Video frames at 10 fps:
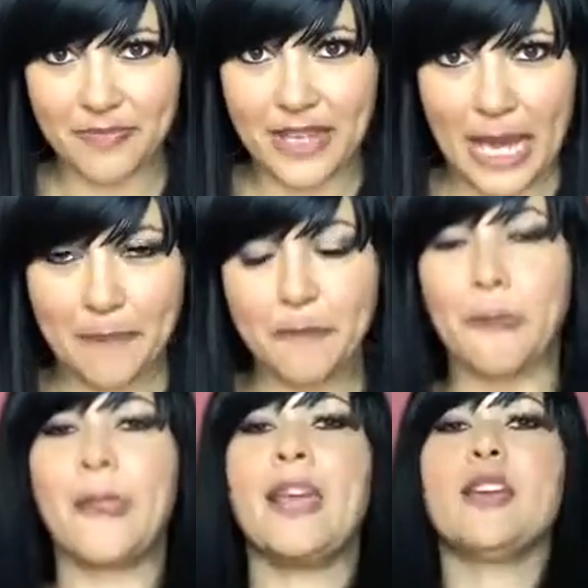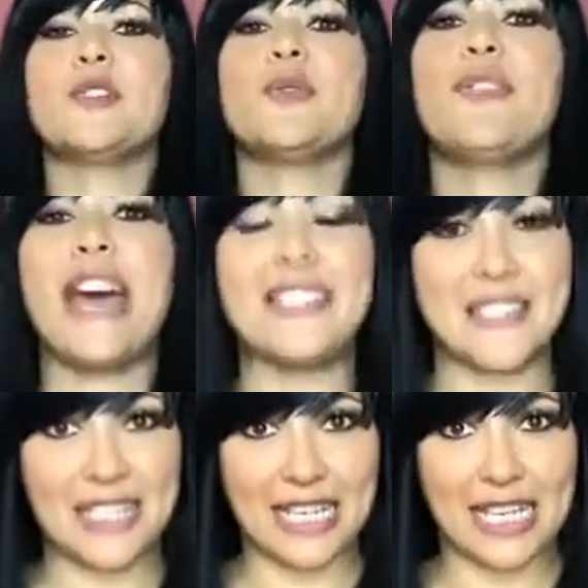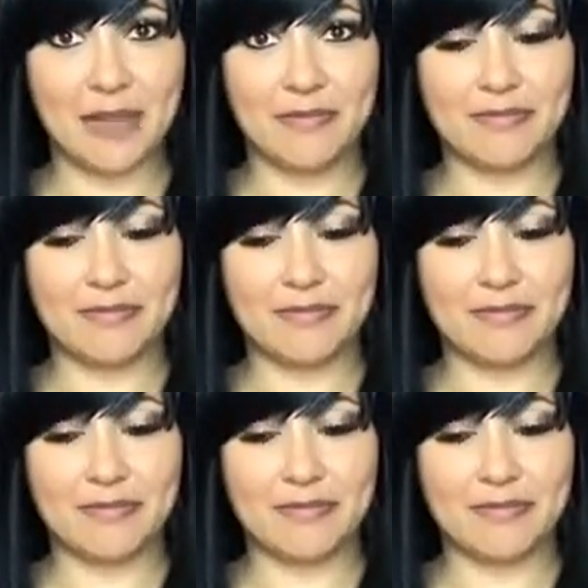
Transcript: Okay, so that's the key.